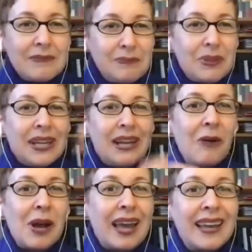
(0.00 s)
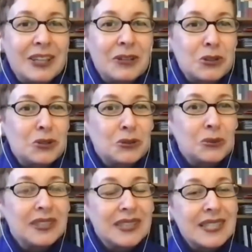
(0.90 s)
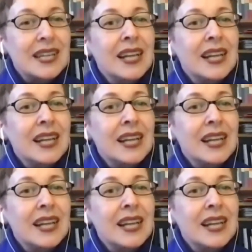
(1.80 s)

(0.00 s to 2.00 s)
breaking our head how to do this,